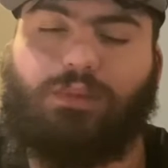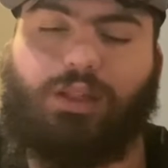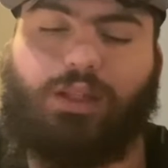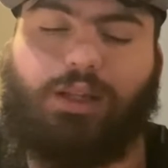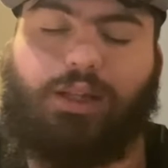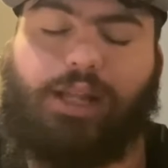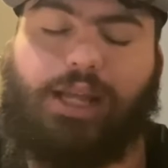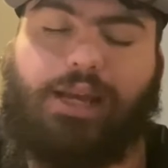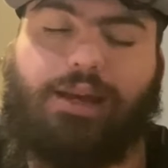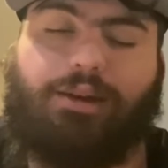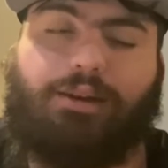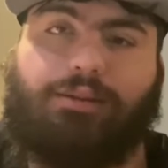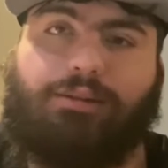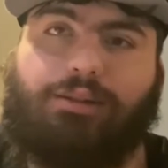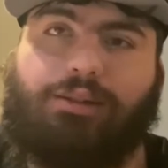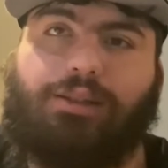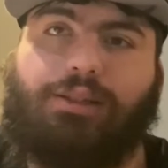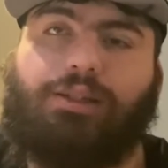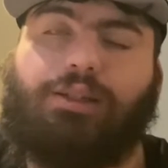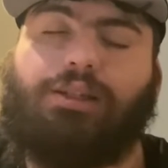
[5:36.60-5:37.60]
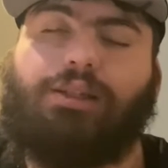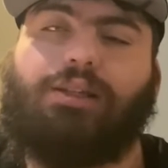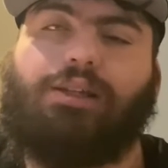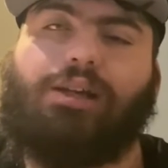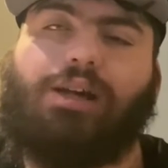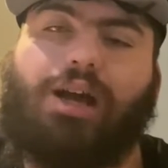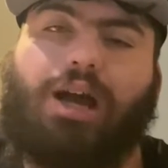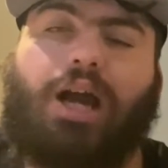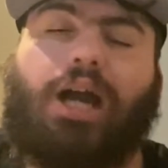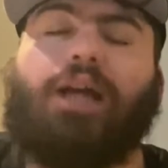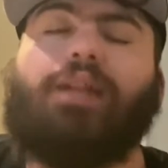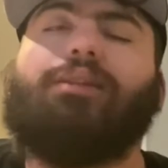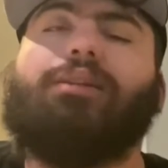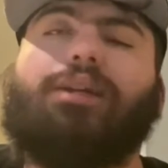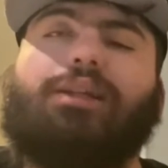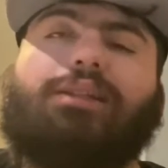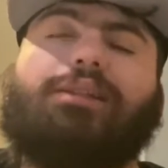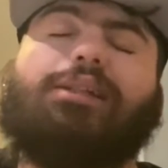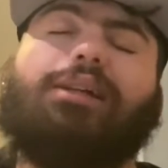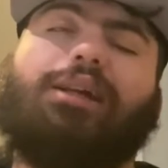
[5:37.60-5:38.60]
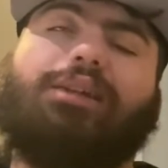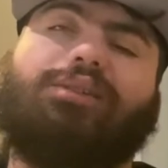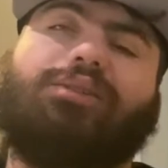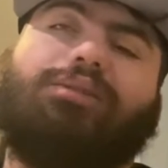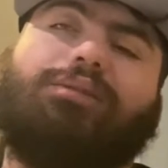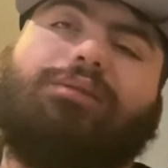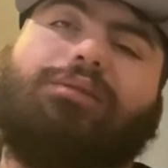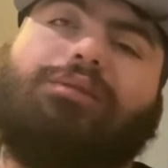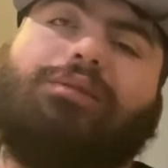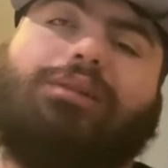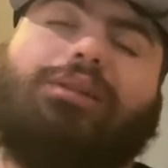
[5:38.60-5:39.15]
Now, I like that song